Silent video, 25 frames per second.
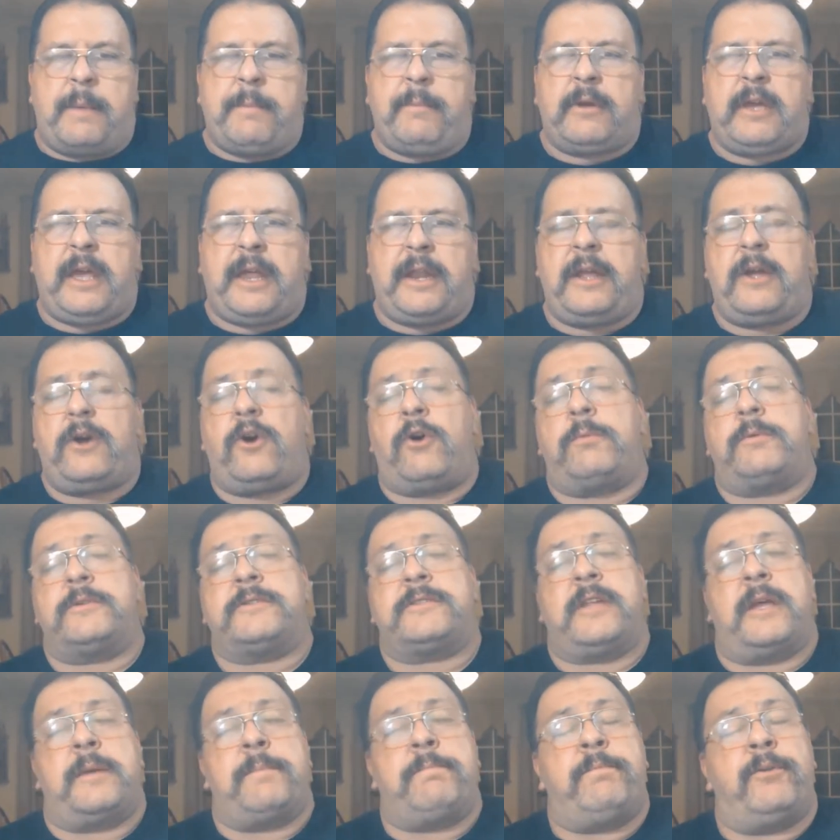I'm getting
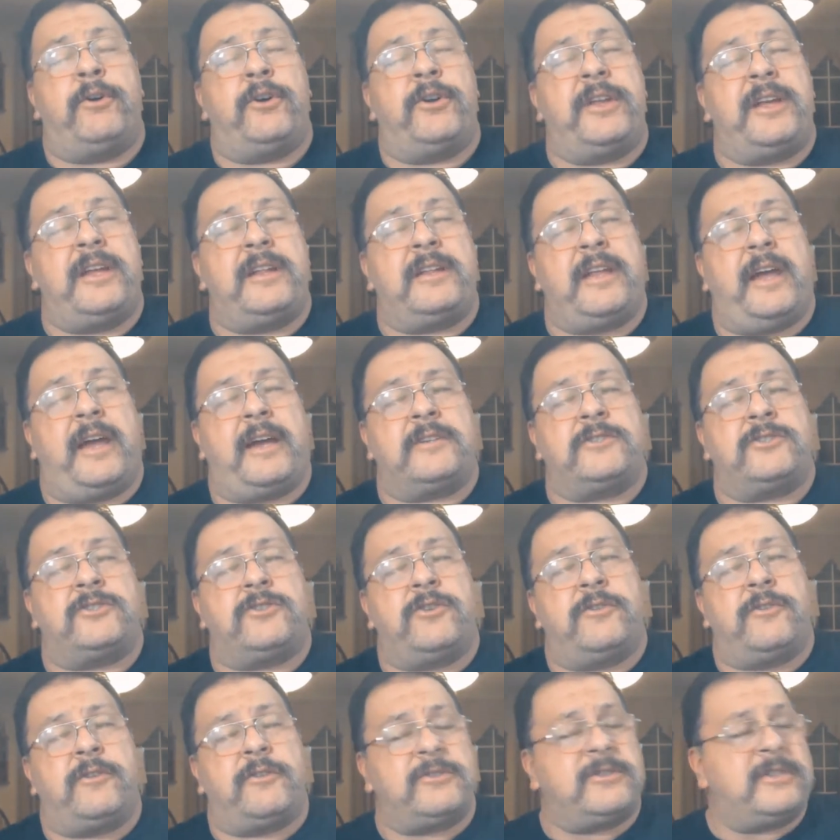almost a pudding
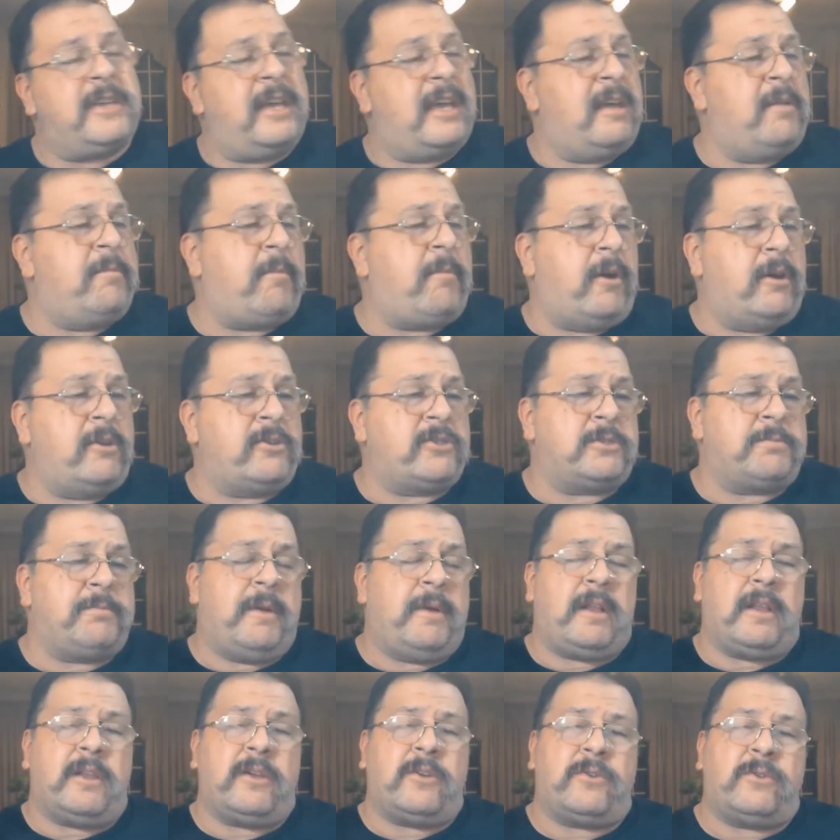texture. They're saying
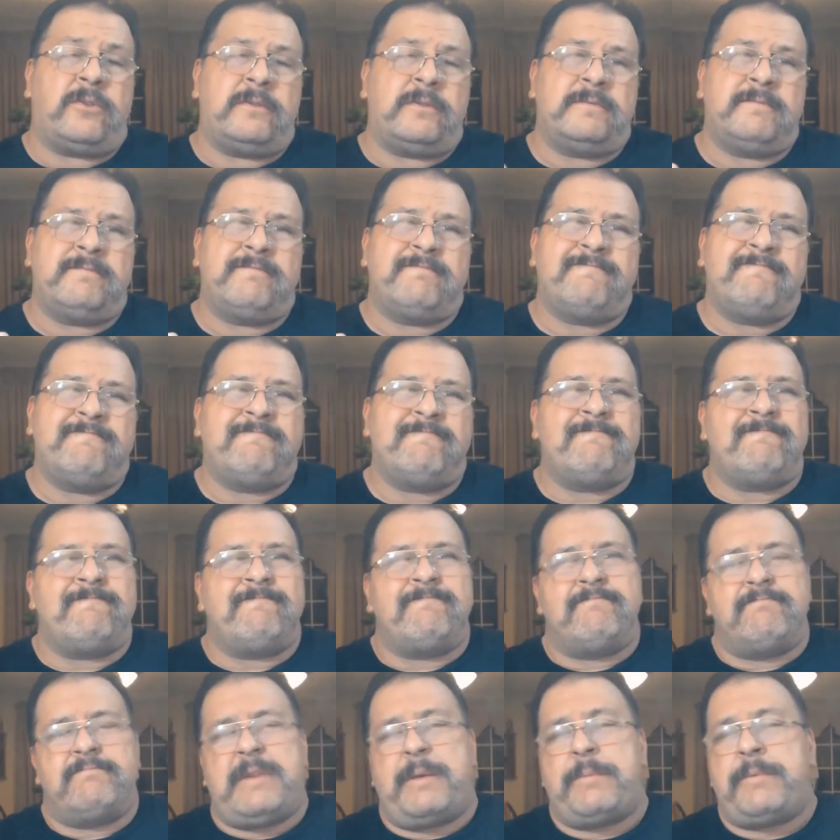marshmallow.
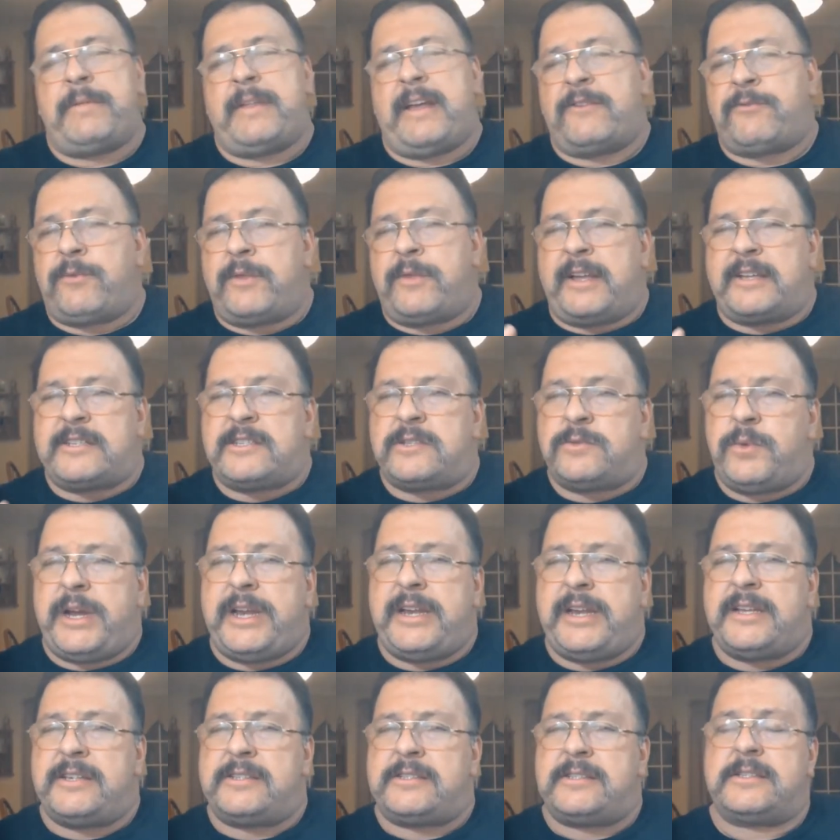Maybe that's where that
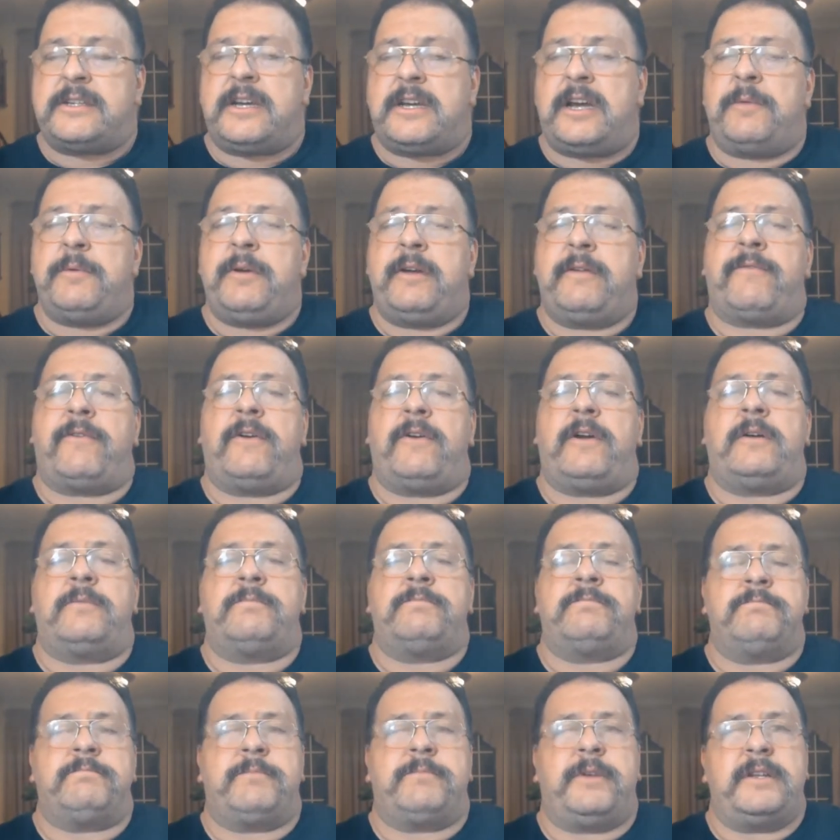sweetness is coming
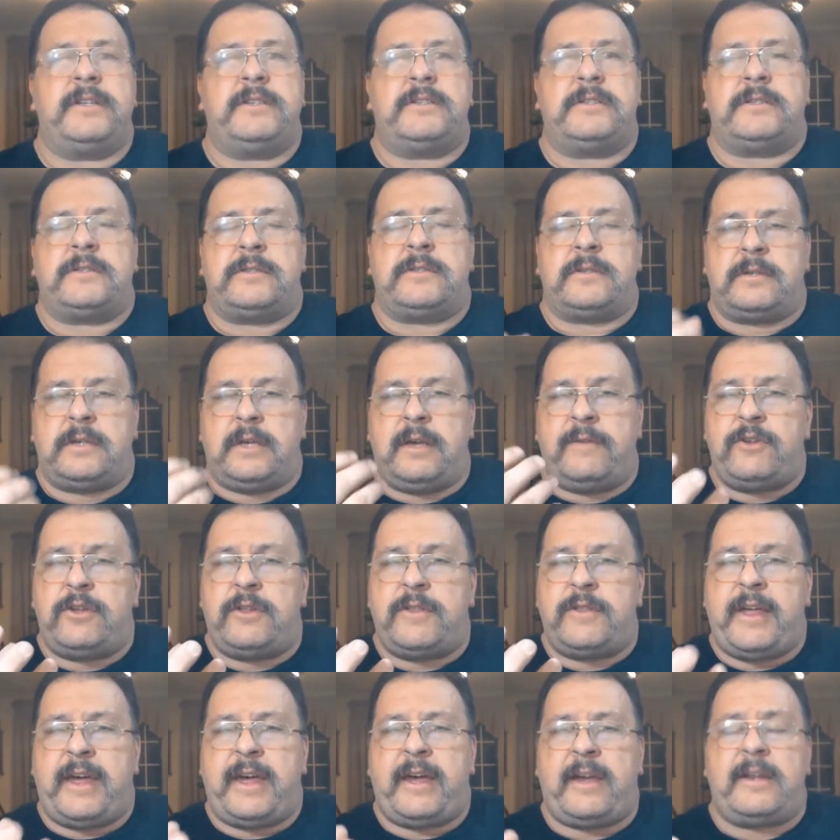from, but it's giving
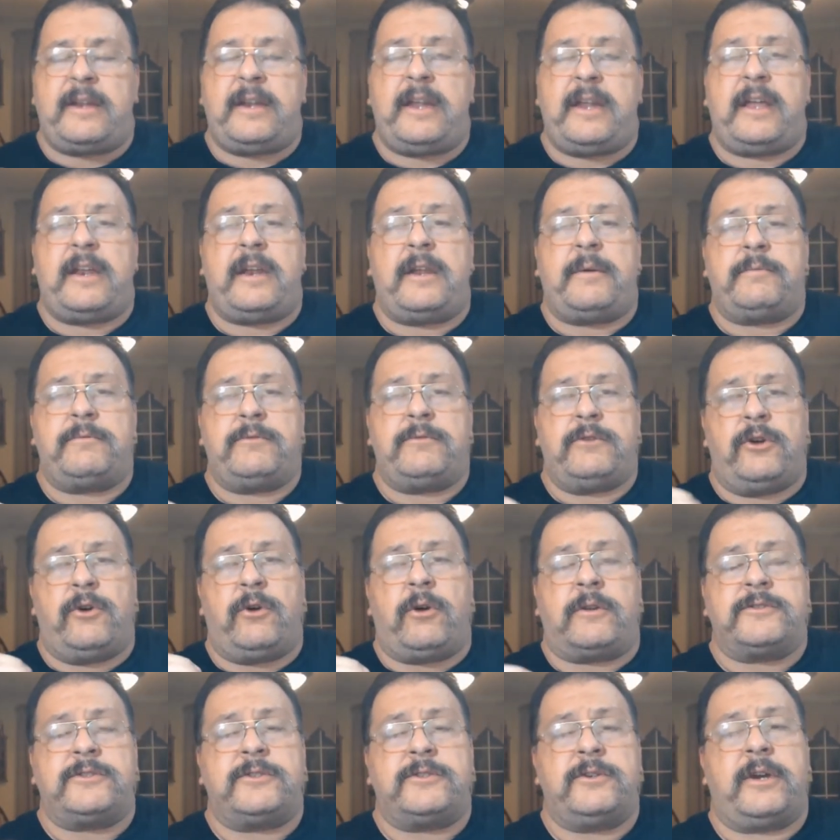you that. And then you
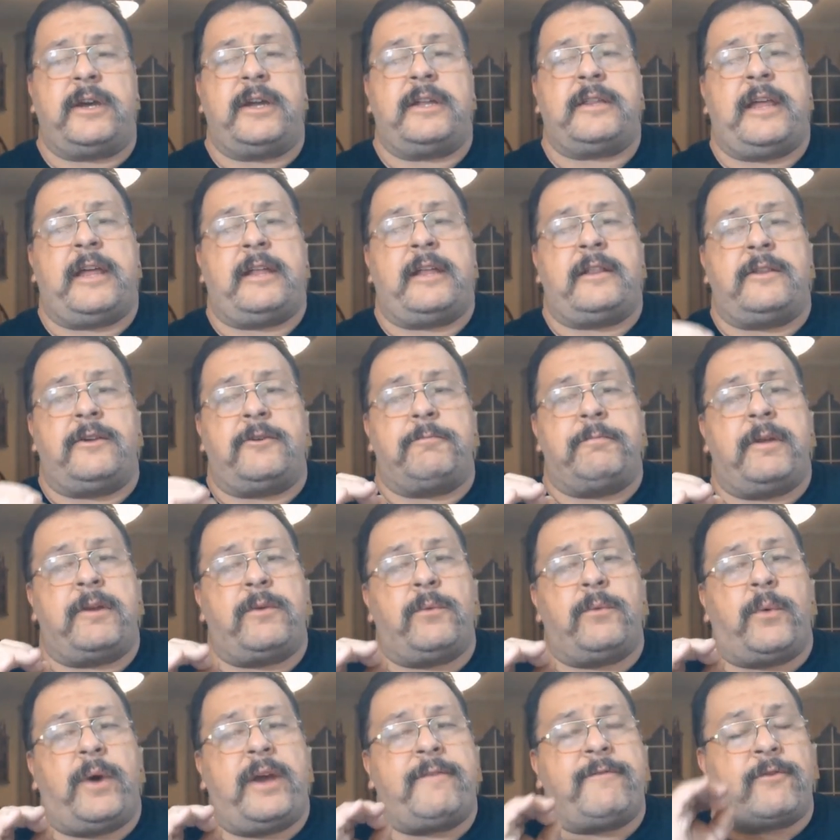also get that little bit
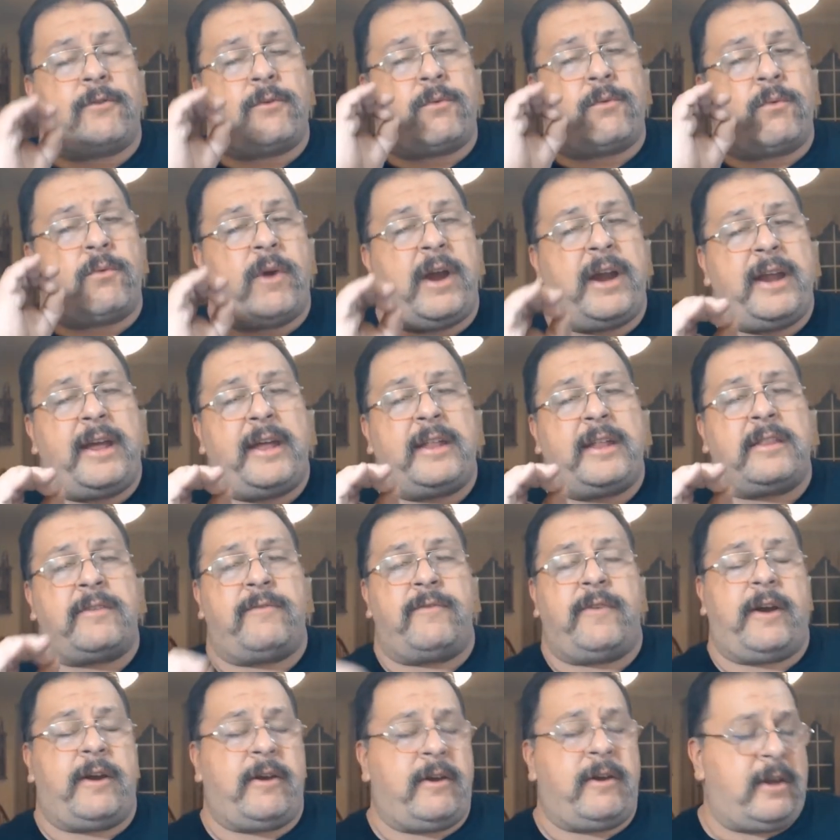of wafer right at the
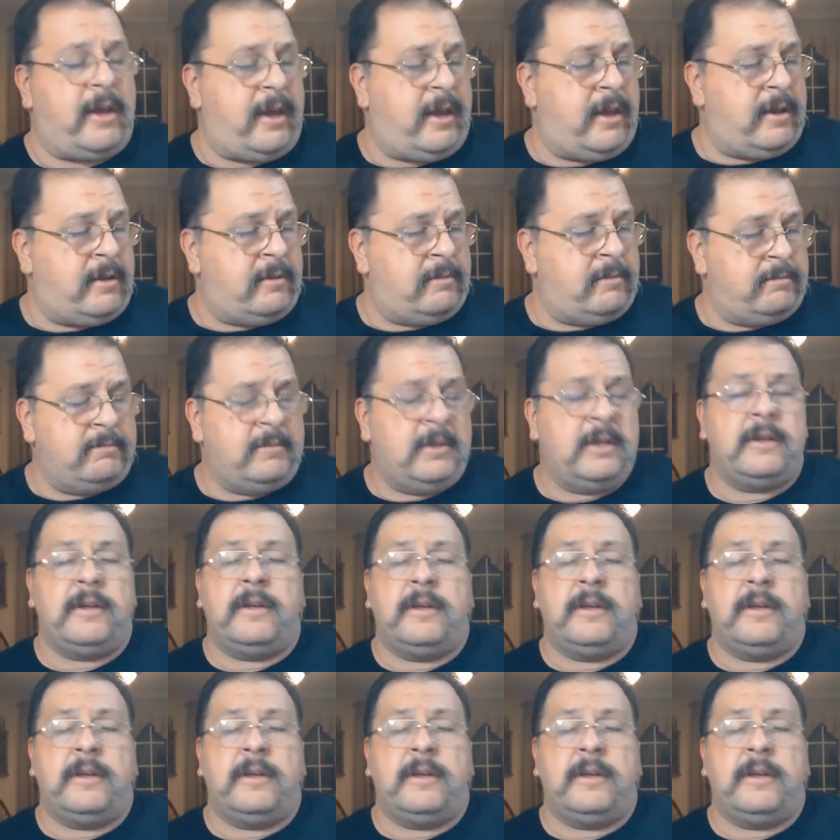very end.